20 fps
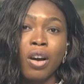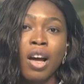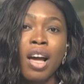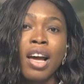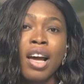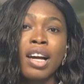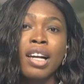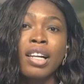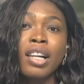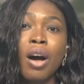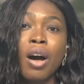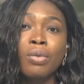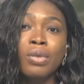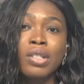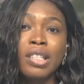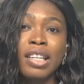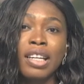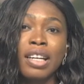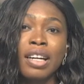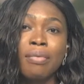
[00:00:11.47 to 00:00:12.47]

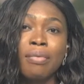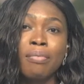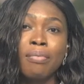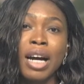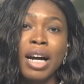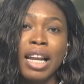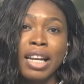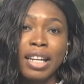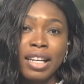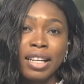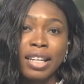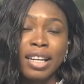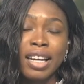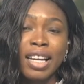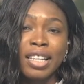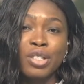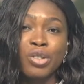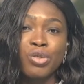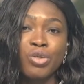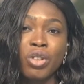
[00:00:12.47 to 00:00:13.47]
Claudia Mahler,
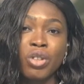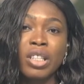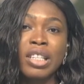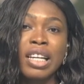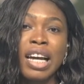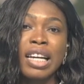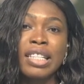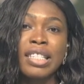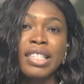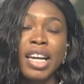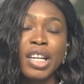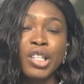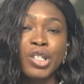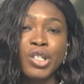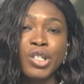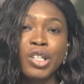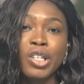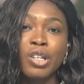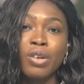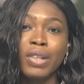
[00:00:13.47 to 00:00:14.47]
has drawn
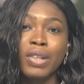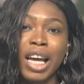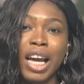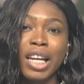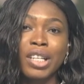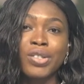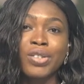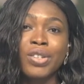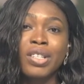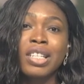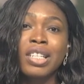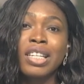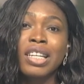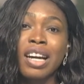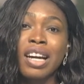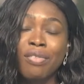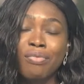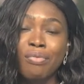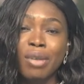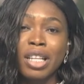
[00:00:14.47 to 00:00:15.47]
attention of Nigerian
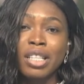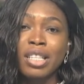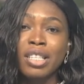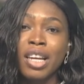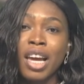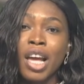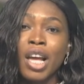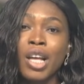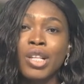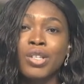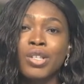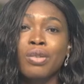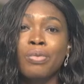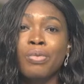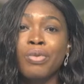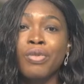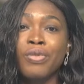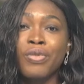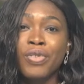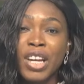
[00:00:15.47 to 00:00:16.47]
government to the
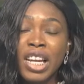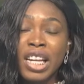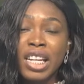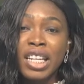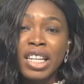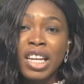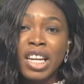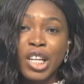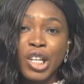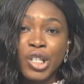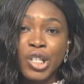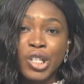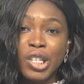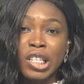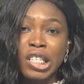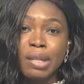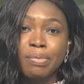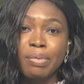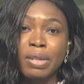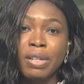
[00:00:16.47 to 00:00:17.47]
prevailing
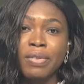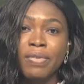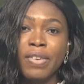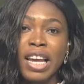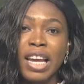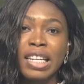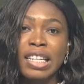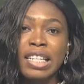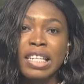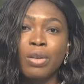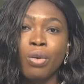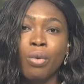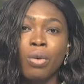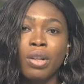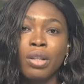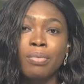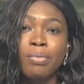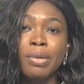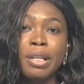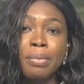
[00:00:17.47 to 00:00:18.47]
issues bedeviling
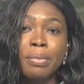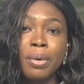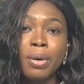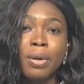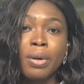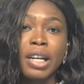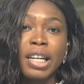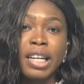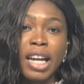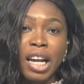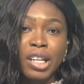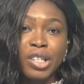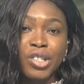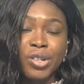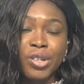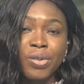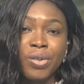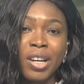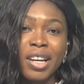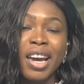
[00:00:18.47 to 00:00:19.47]
older people in
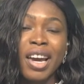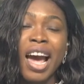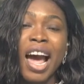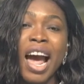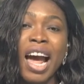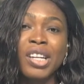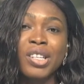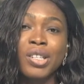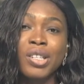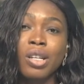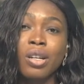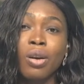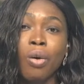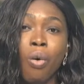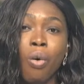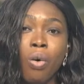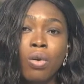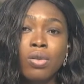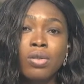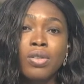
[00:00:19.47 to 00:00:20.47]
Nigeria as she
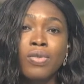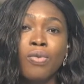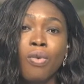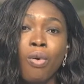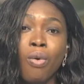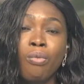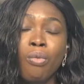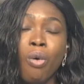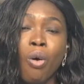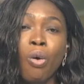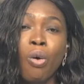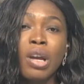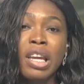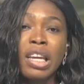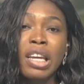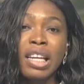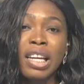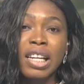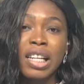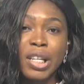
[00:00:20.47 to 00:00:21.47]
calls for more
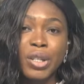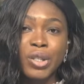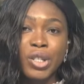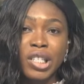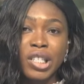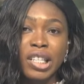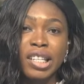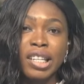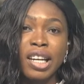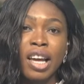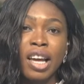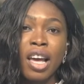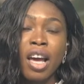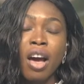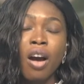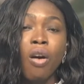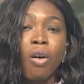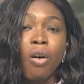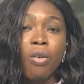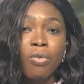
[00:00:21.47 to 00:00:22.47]
inclusion
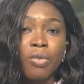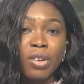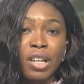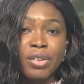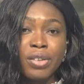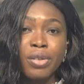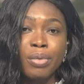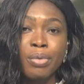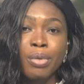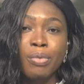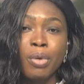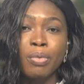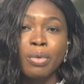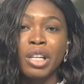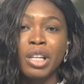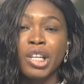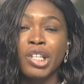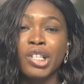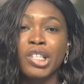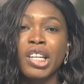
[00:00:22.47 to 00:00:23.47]
of vulnerable
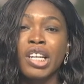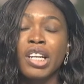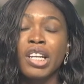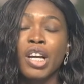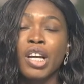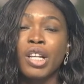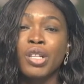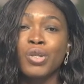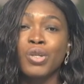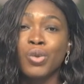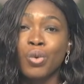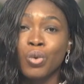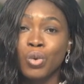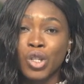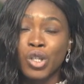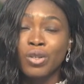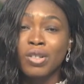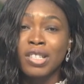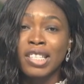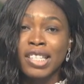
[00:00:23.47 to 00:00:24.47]
population and
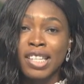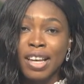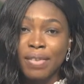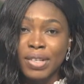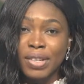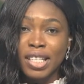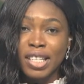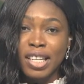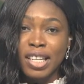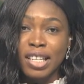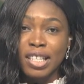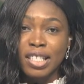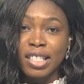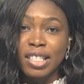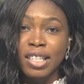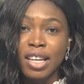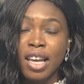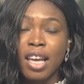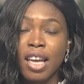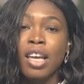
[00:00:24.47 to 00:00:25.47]
social
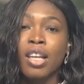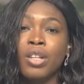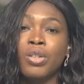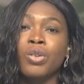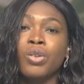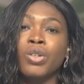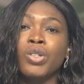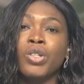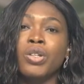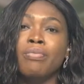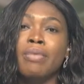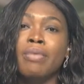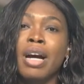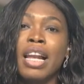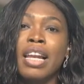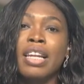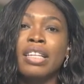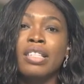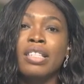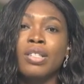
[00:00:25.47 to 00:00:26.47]
services. Dr.
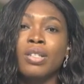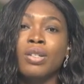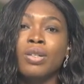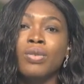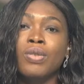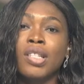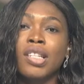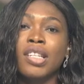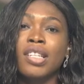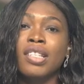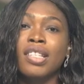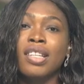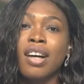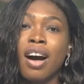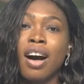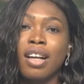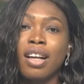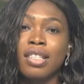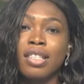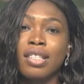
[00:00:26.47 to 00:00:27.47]
Mahler disclosed this
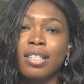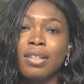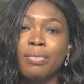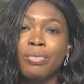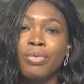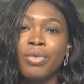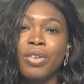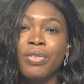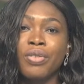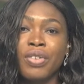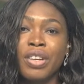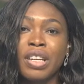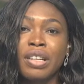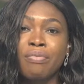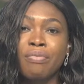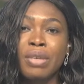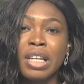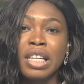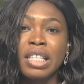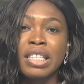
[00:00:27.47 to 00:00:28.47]
at the
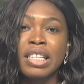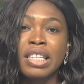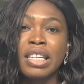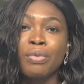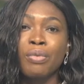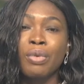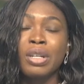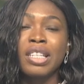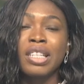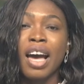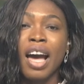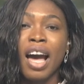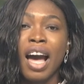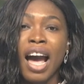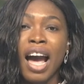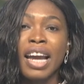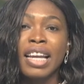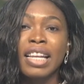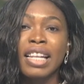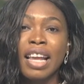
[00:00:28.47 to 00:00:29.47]
briefing meeting with
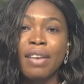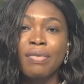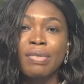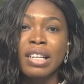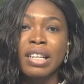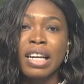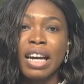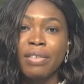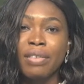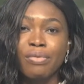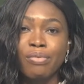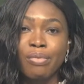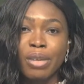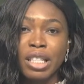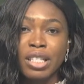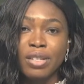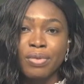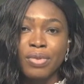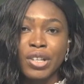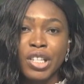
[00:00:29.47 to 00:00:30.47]
high-level
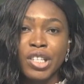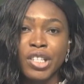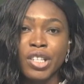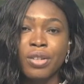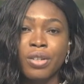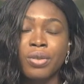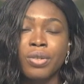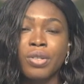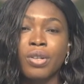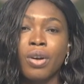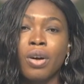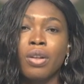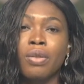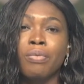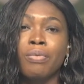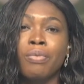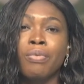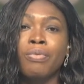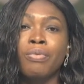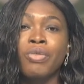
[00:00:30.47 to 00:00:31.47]
government officials on
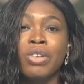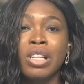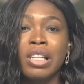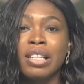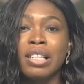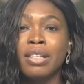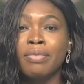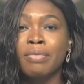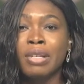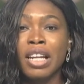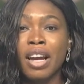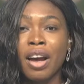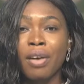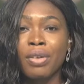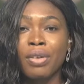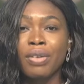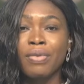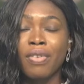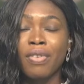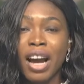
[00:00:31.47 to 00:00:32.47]

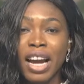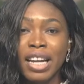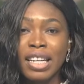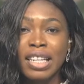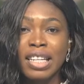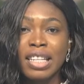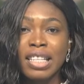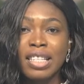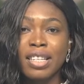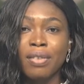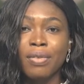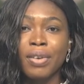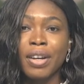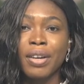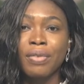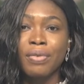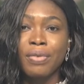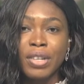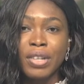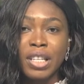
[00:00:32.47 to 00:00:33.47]
preliminary findings of her
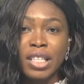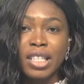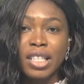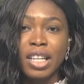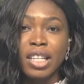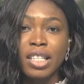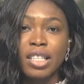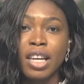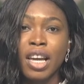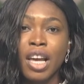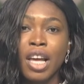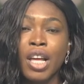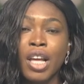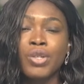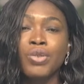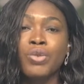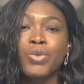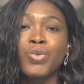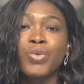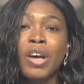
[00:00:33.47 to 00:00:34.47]
visit
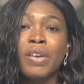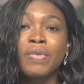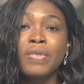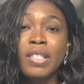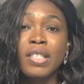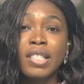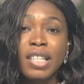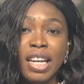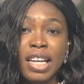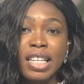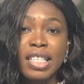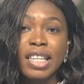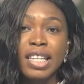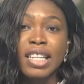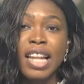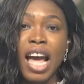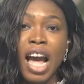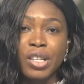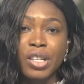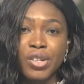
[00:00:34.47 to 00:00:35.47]
to 12 states in
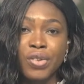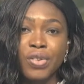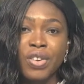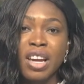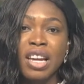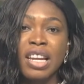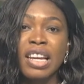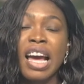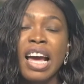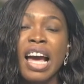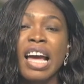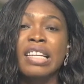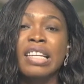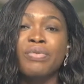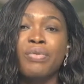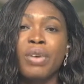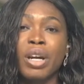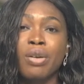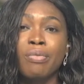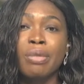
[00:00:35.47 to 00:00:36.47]
Nigeria and
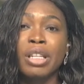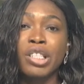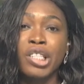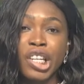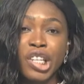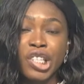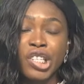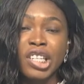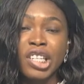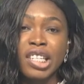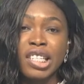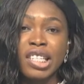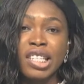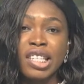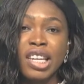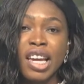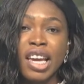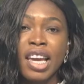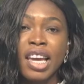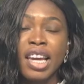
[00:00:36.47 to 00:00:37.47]
recommendations
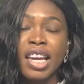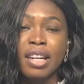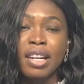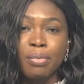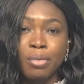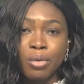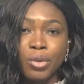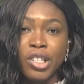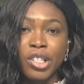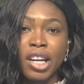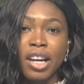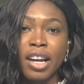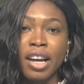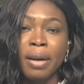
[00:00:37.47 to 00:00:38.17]
in Abuja.